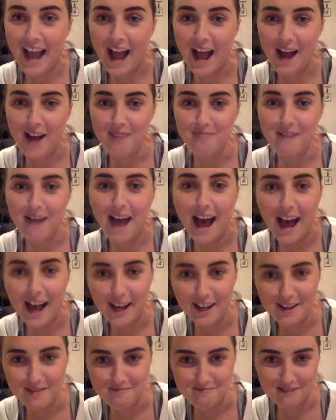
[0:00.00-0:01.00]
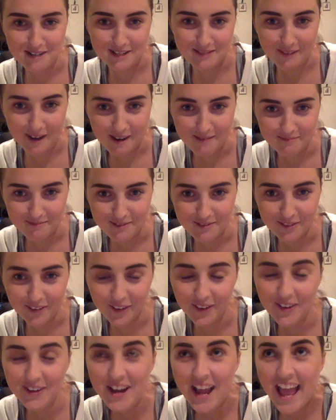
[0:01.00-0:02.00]
Haka breast pump
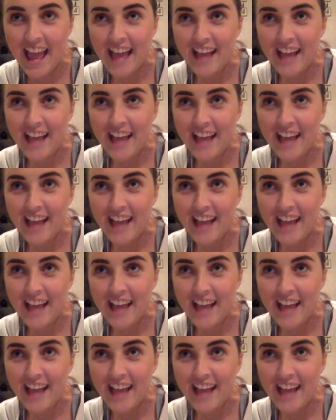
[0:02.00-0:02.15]
review.